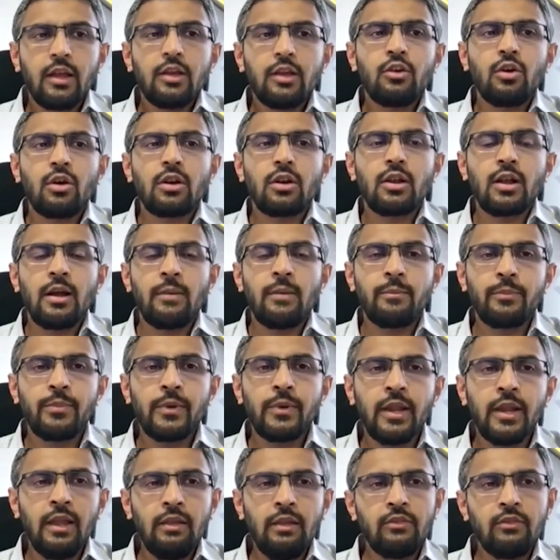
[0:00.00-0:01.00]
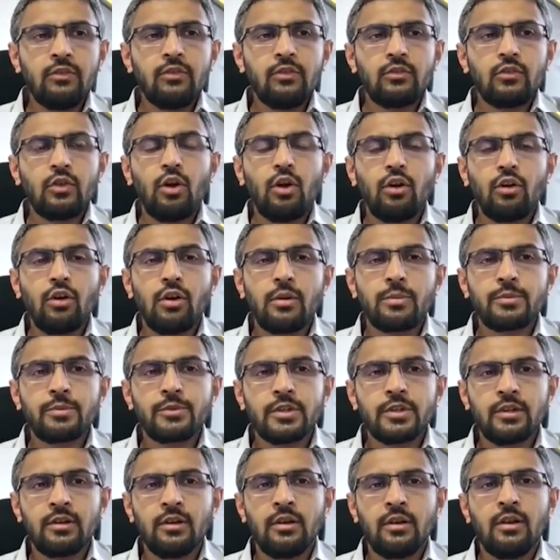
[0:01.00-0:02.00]
your company's stock
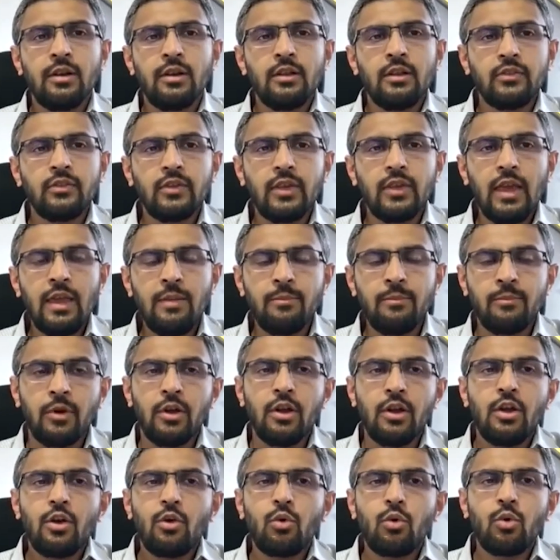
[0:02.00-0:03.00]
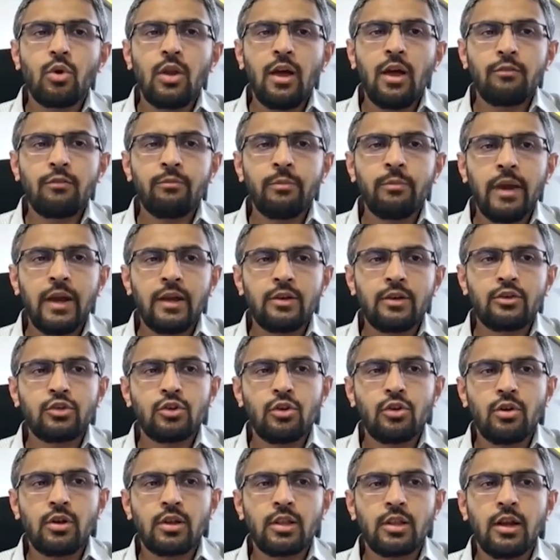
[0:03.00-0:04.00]
option scheme would have made
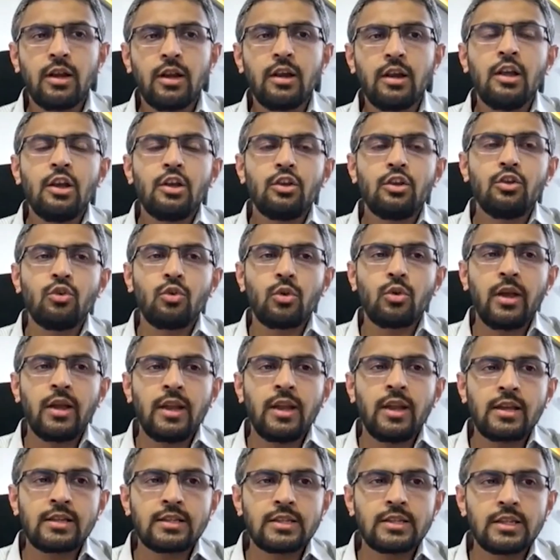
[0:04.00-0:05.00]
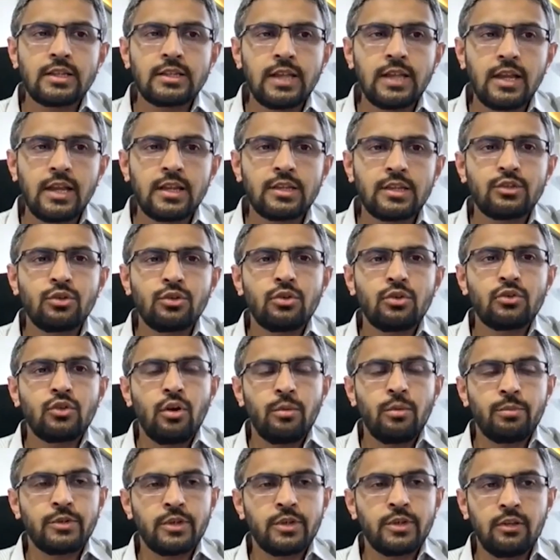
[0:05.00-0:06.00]
sure that you can exercise those
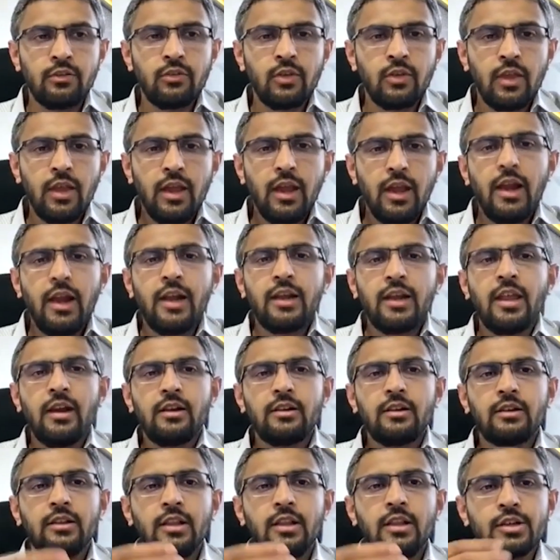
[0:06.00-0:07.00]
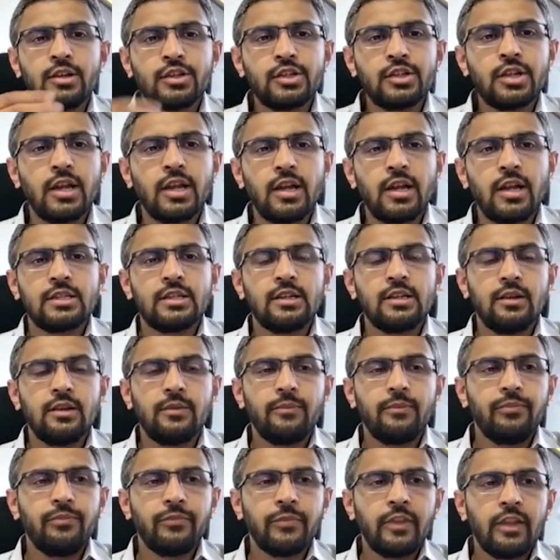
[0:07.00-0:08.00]
options and get the shares
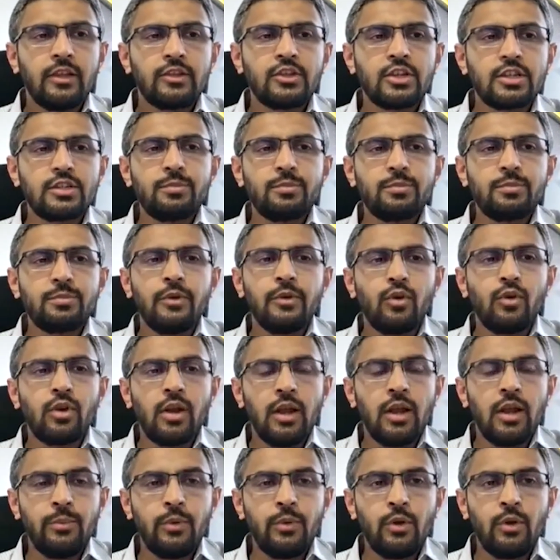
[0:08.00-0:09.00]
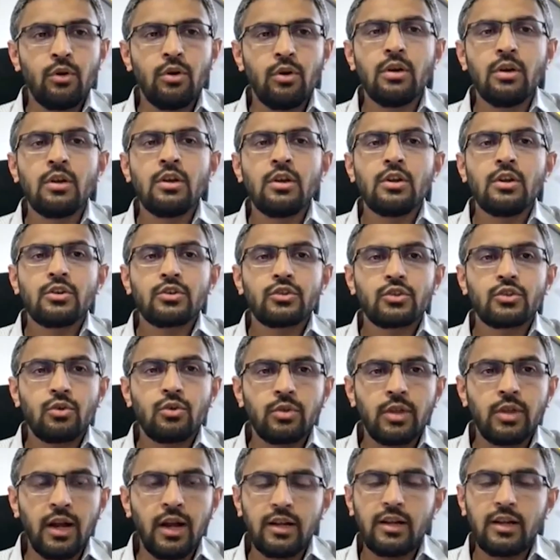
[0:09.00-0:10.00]
just before IPO,
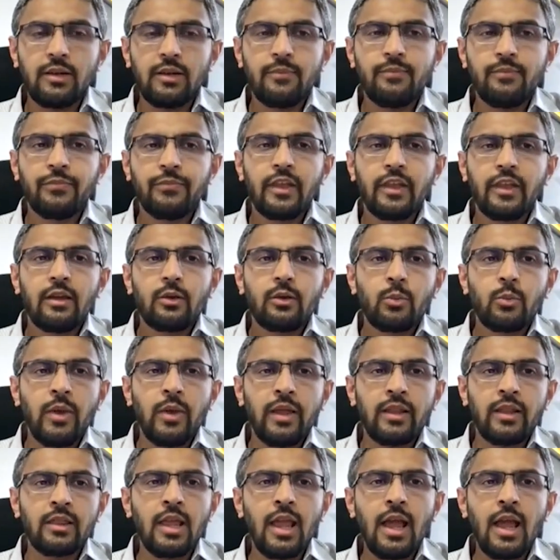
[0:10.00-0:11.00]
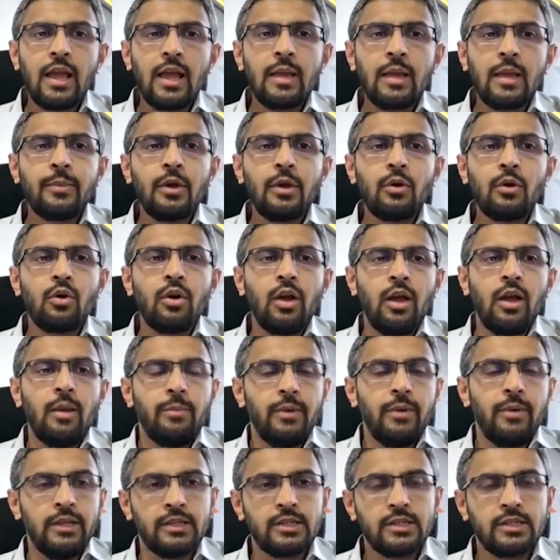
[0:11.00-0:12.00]
so that when the IPO
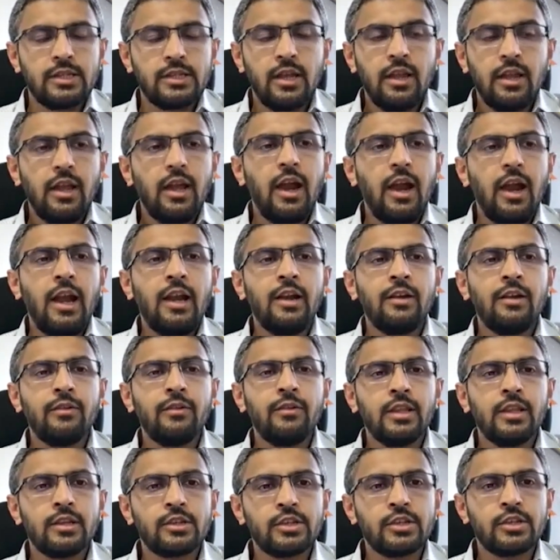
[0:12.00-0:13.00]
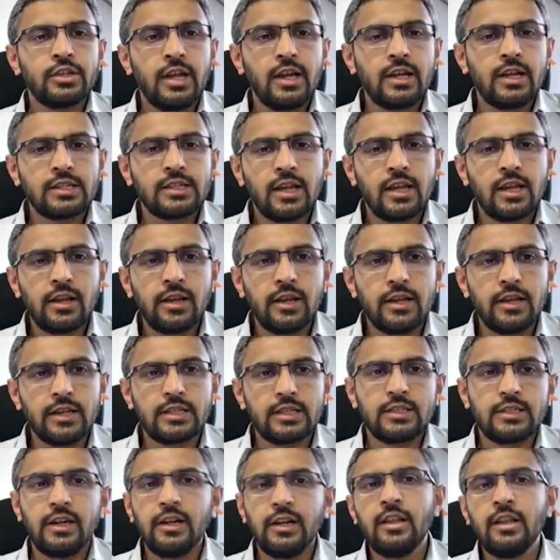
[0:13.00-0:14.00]
happens and when the shares are
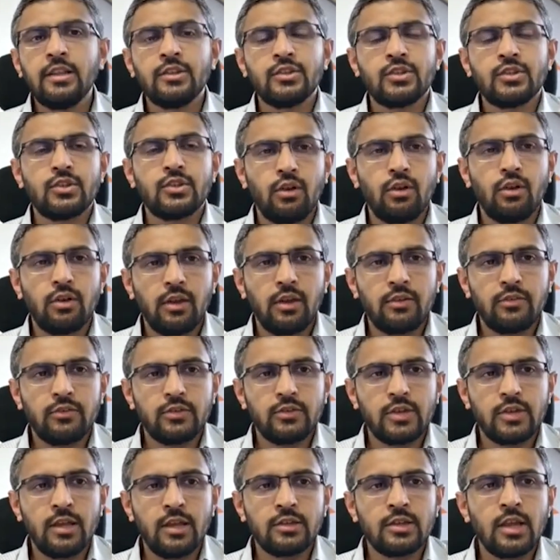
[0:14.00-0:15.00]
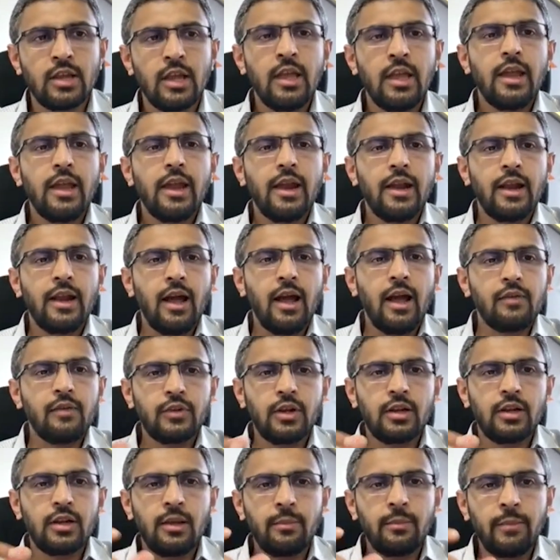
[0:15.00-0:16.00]
listed in stock exchange, and
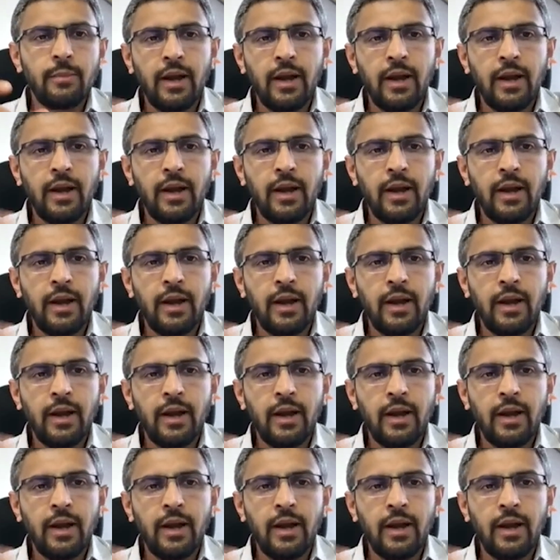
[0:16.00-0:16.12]
after the